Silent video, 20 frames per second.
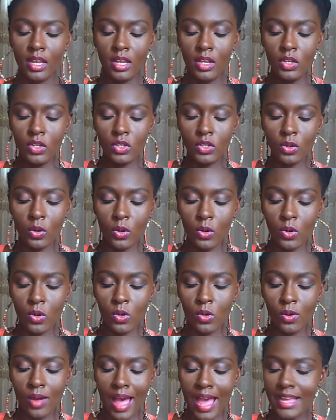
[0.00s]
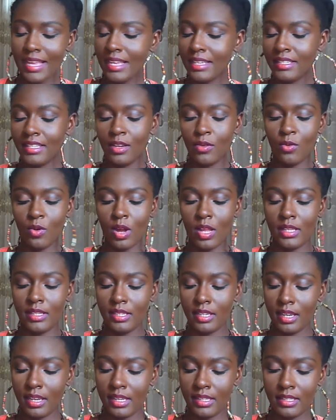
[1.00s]
So I guess they
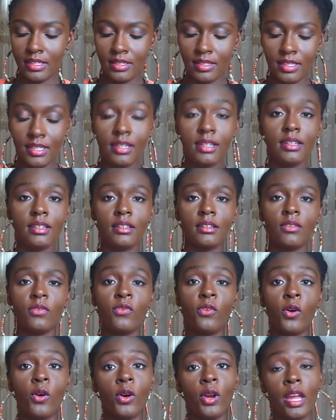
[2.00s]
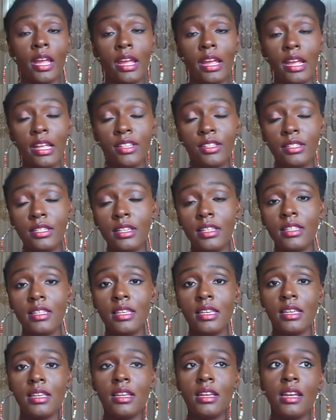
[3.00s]
wanted to foray into
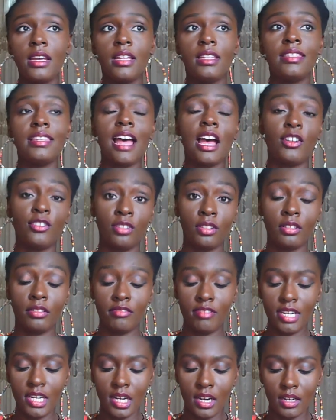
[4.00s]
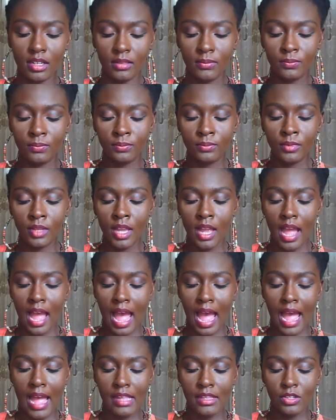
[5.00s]
the natural arena,
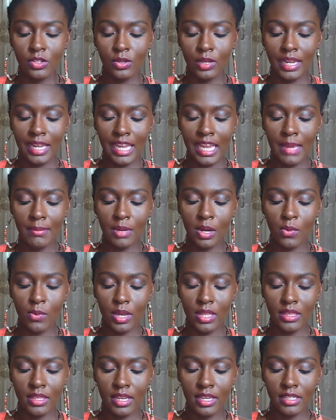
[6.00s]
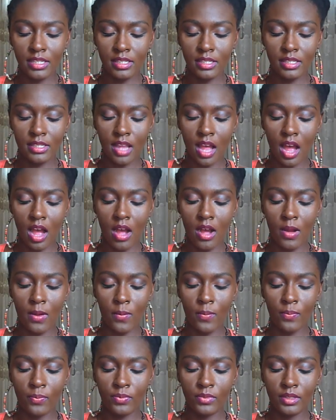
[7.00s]
and so they came up with this
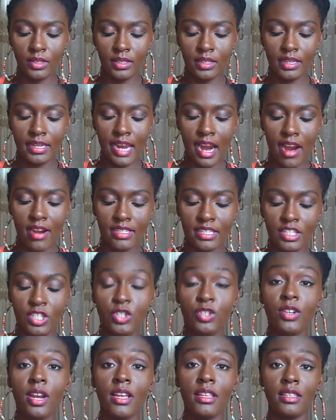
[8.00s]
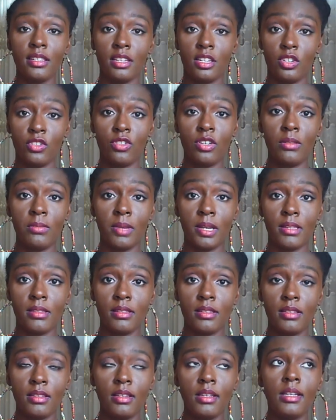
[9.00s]
keratin strengthening
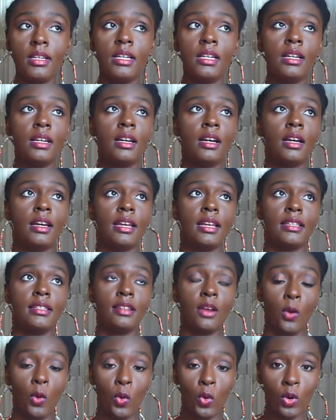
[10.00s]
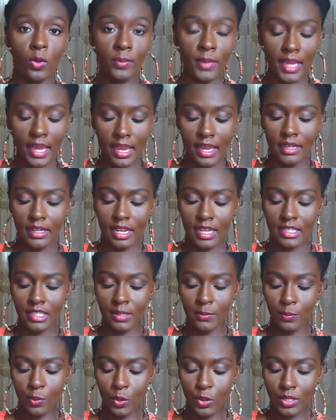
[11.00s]
treatment. It's a home kit. It's
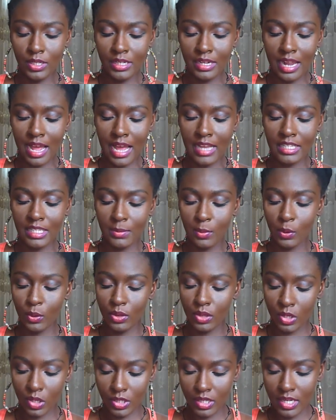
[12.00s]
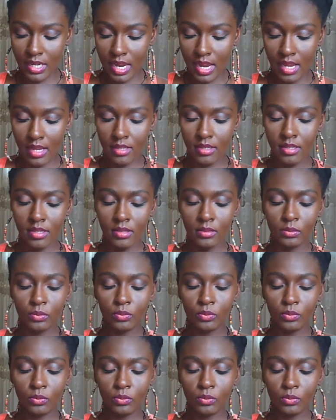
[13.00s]
supposed to last about 30 days.